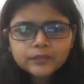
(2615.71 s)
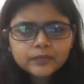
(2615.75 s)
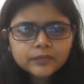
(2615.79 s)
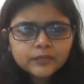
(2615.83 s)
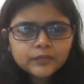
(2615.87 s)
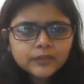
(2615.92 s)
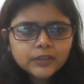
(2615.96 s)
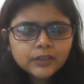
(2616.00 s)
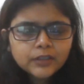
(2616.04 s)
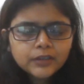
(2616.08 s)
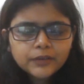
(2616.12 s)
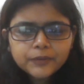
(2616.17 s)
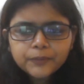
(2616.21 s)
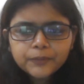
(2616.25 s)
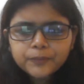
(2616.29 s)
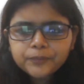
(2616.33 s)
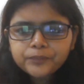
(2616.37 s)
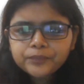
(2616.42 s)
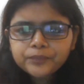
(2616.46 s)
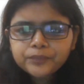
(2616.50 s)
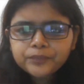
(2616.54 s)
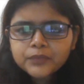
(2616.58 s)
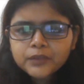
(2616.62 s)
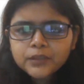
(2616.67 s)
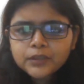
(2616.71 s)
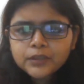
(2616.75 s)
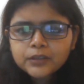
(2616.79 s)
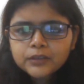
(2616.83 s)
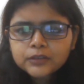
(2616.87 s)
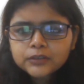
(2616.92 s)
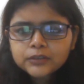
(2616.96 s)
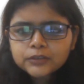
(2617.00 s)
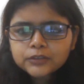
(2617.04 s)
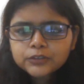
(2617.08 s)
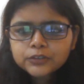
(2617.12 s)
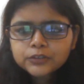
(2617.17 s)
Yeah.
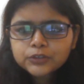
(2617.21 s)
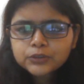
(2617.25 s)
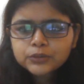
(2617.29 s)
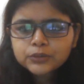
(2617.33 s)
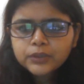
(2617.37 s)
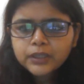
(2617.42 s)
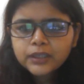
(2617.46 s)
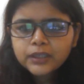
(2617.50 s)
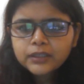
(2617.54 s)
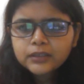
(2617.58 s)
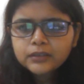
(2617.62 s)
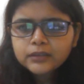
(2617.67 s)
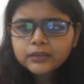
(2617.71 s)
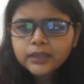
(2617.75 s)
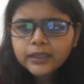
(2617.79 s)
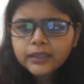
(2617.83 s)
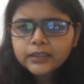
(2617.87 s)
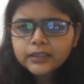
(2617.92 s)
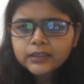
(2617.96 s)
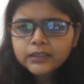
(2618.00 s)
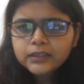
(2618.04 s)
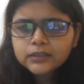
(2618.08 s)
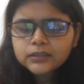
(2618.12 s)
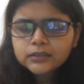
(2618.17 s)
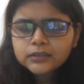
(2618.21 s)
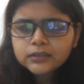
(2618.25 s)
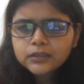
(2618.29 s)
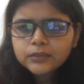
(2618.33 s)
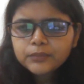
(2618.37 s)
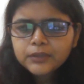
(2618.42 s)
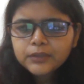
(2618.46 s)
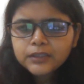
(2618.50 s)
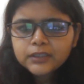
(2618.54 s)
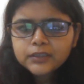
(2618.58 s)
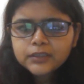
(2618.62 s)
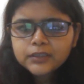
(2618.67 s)
So, any other? I
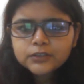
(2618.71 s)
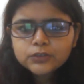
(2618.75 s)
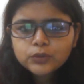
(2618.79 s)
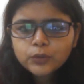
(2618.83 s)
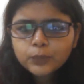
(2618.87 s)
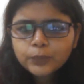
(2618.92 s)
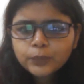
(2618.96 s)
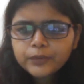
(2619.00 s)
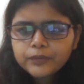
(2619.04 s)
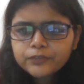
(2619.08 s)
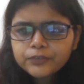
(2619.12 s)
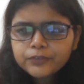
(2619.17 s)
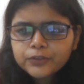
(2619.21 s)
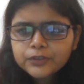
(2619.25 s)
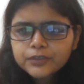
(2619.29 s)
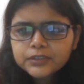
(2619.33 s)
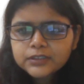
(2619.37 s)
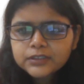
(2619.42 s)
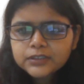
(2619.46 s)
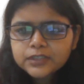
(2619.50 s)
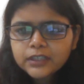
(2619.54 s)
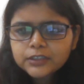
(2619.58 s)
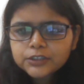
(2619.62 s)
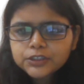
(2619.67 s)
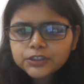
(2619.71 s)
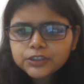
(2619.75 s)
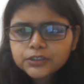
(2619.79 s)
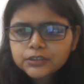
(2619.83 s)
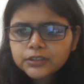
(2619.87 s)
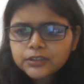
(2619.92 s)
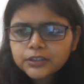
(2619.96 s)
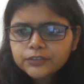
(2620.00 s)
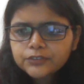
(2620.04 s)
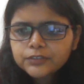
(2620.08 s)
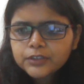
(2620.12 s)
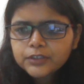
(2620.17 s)
mean, it is open for
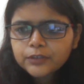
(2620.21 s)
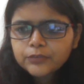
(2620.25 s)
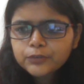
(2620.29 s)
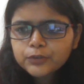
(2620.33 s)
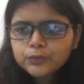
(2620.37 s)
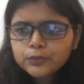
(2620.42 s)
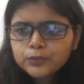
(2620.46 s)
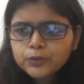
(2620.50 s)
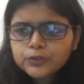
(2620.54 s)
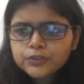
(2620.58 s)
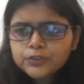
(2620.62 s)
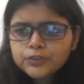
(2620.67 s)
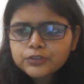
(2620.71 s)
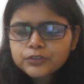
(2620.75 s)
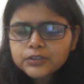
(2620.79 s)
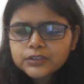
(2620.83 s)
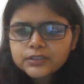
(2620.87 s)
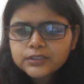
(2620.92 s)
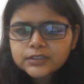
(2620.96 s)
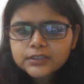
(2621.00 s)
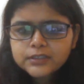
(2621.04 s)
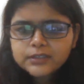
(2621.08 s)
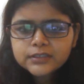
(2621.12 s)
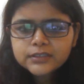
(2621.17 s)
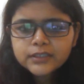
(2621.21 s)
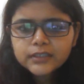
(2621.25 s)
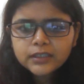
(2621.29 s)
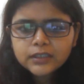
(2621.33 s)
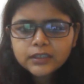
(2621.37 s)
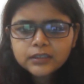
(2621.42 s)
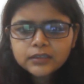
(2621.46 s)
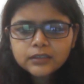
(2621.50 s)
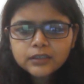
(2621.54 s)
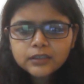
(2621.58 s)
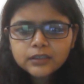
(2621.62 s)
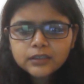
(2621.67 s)
discussion if someone wants to discuss
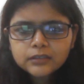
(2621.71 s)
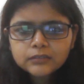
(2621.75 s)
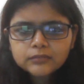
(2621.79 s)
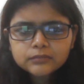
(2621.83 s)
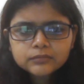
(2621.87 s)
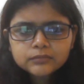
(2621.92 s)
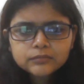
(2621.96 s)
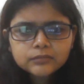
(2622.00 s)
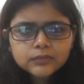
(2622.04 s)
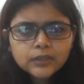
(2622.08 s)
anything.